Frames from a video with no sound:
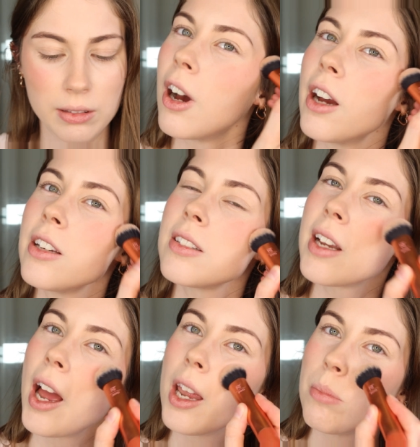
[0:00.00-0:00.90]
I used
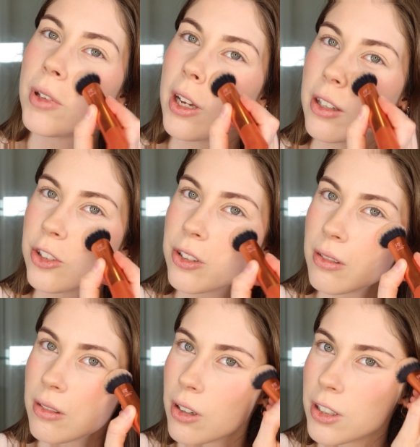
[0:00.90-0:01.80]
to hate blush
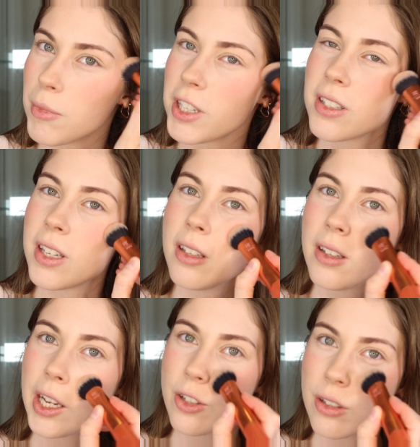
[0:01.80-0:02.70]
because my
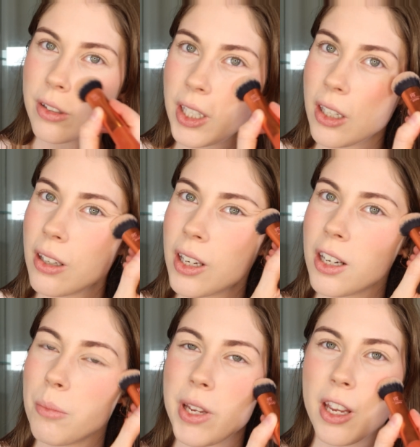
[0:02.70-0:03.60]
skin naturally
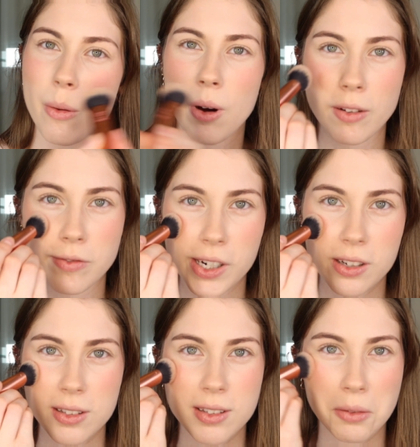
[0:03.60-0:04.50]
can appear quite red
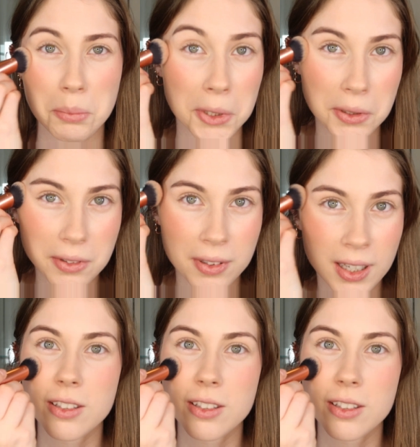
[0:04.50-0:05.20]
and sunburnt.